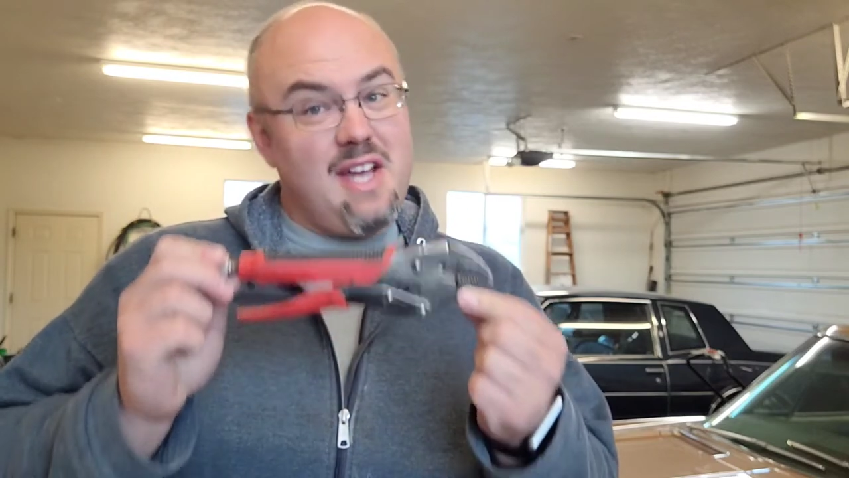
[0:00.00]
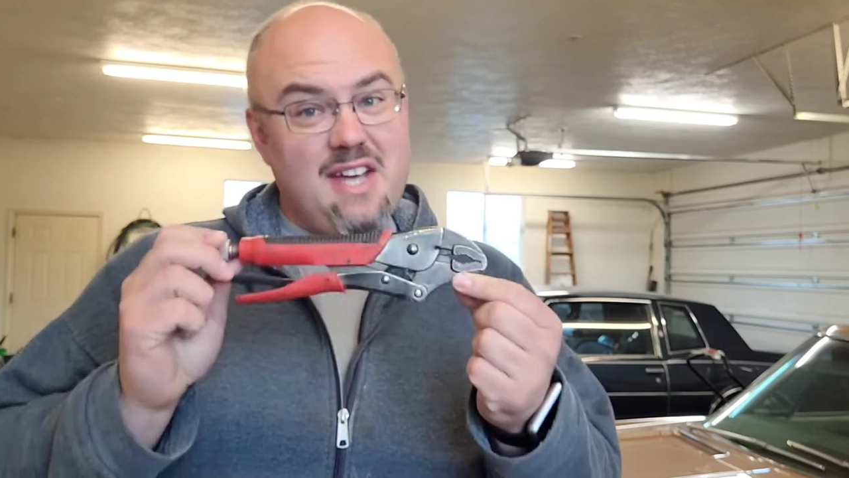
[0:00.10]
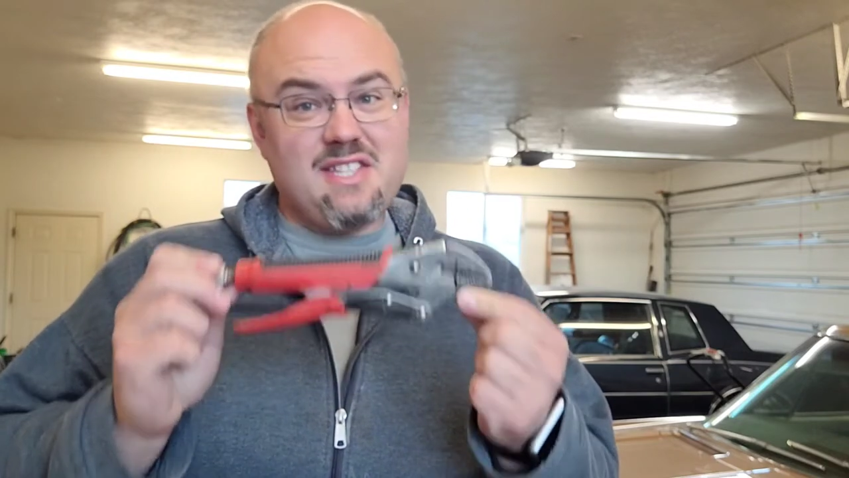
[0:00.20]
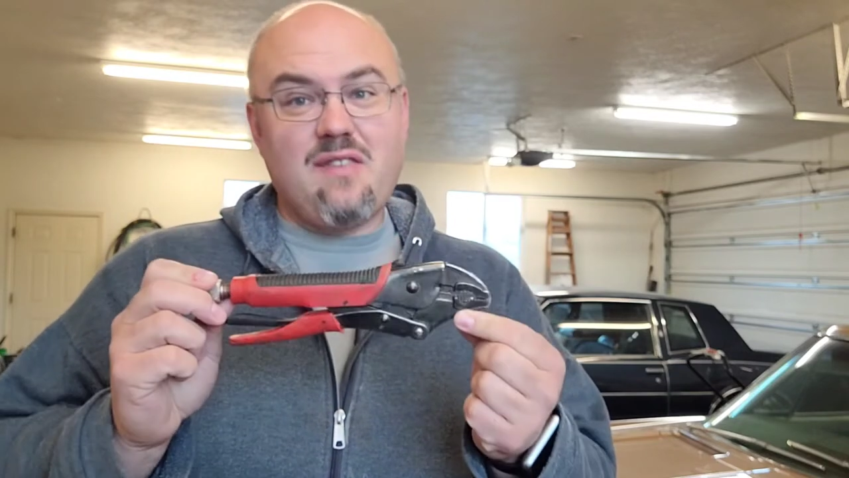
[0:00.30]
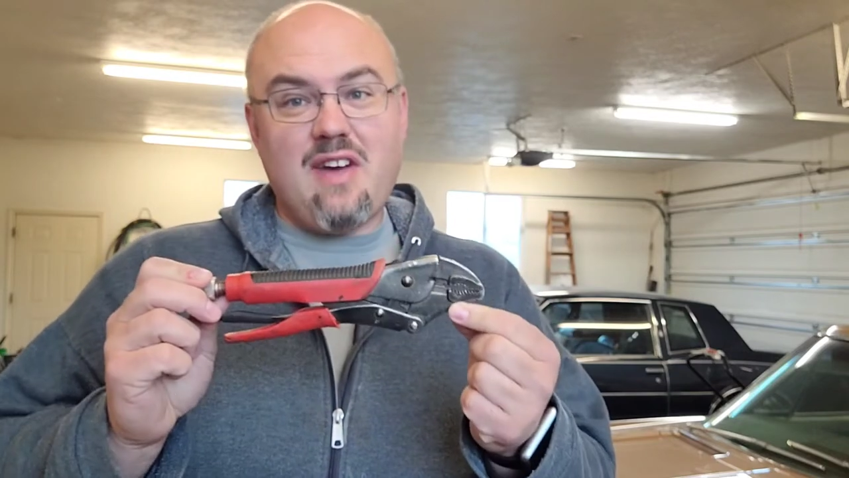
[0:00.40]

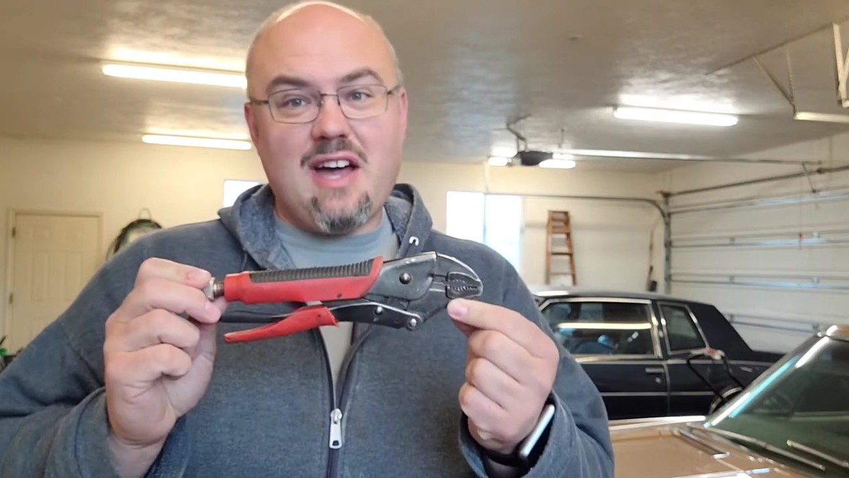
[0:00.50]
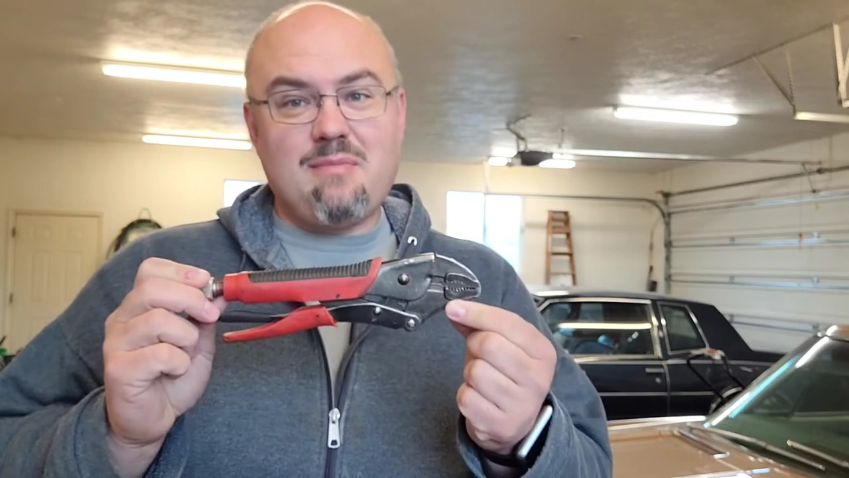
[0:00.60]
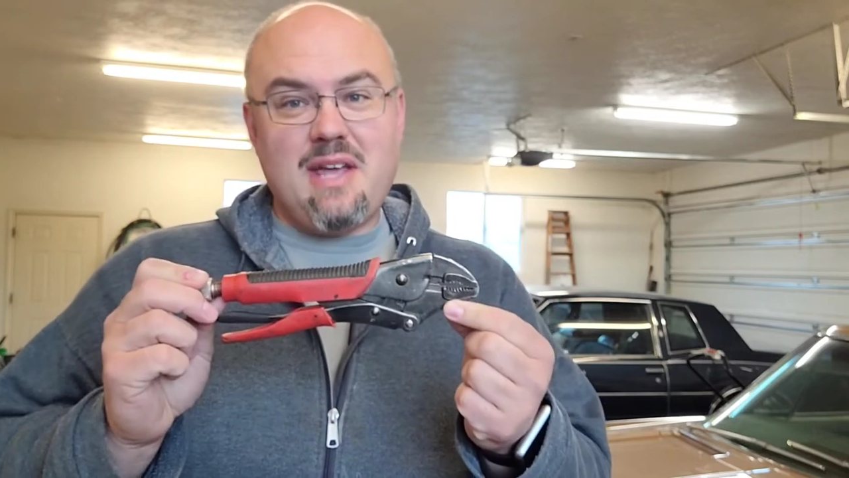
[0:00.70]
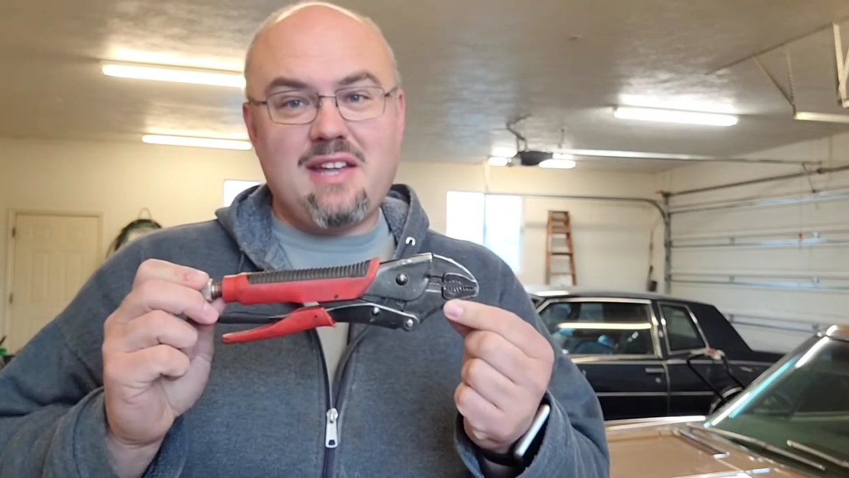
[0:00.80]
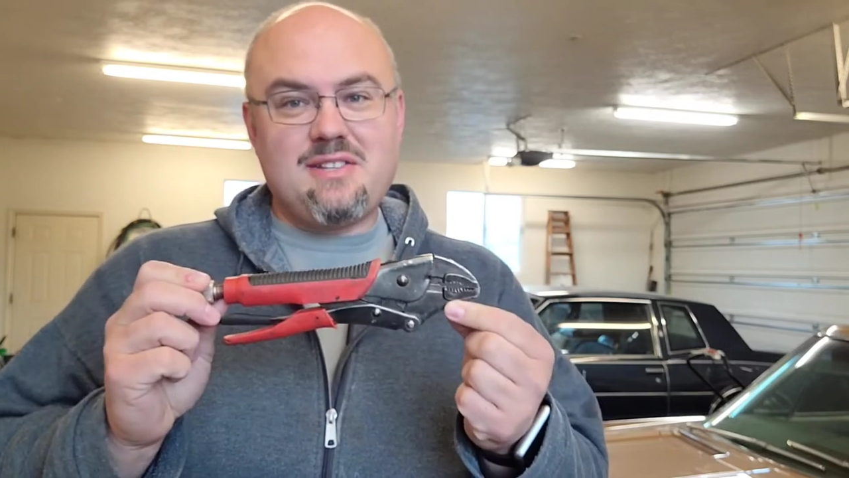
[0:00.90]
as they've gotten
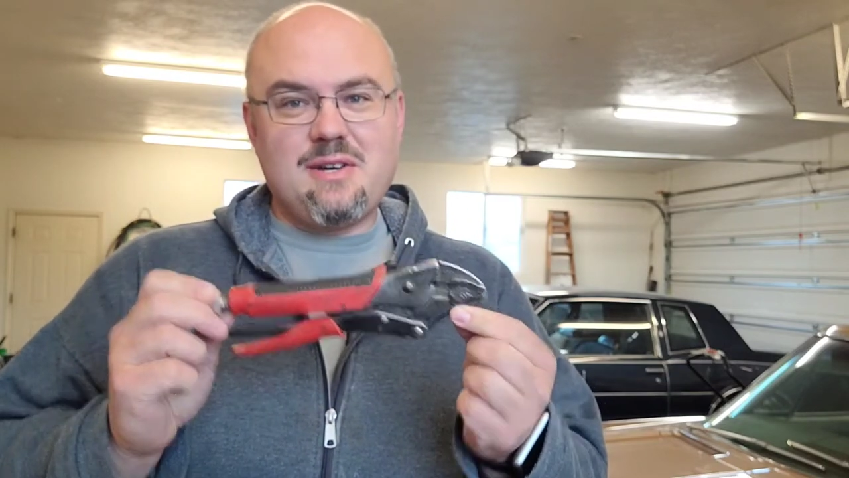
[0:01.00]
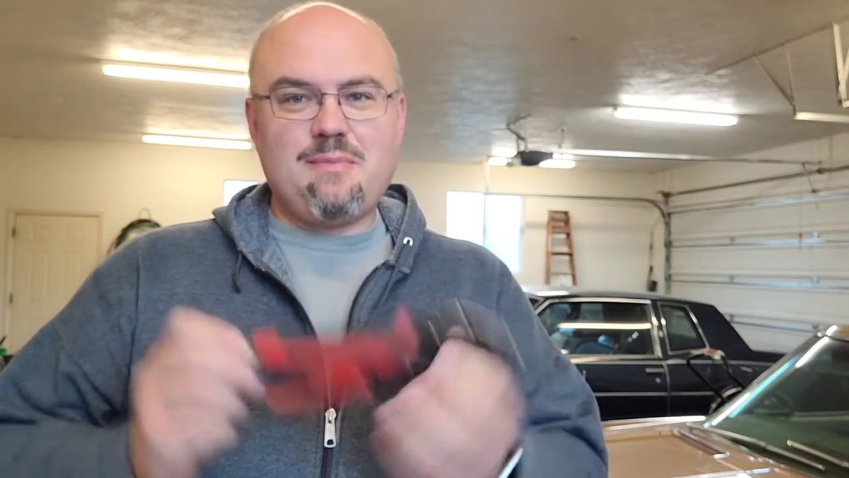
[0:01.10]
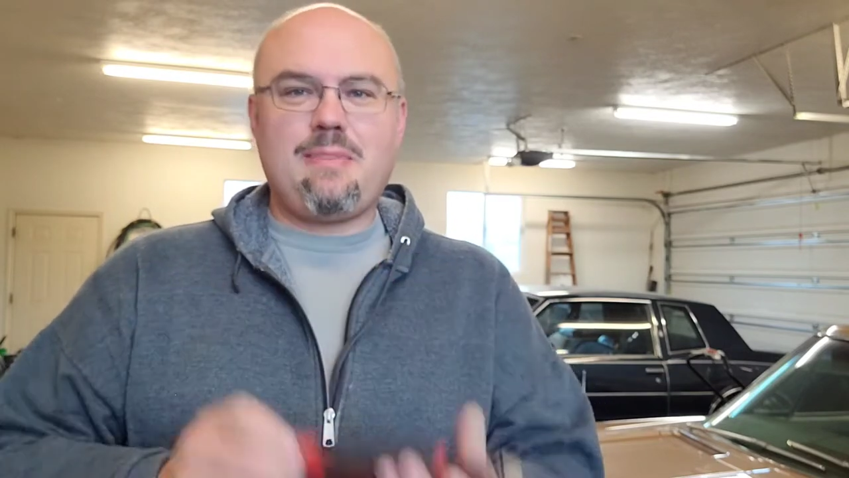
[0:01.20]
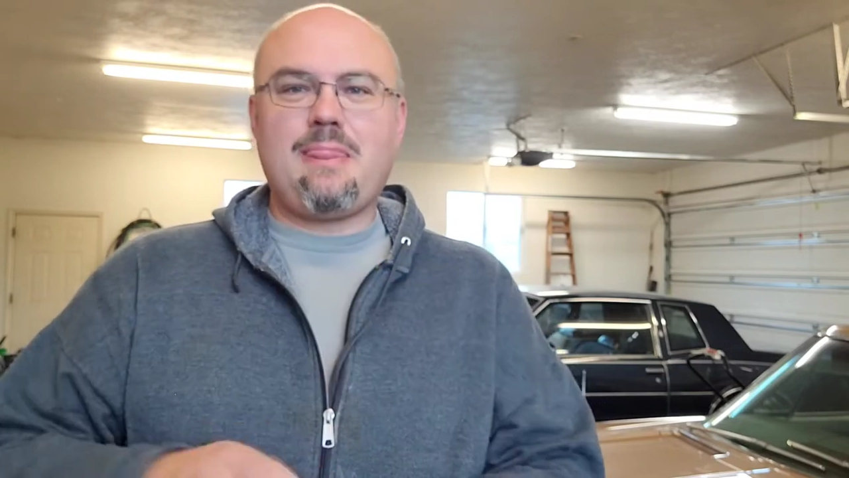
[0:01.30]
me into.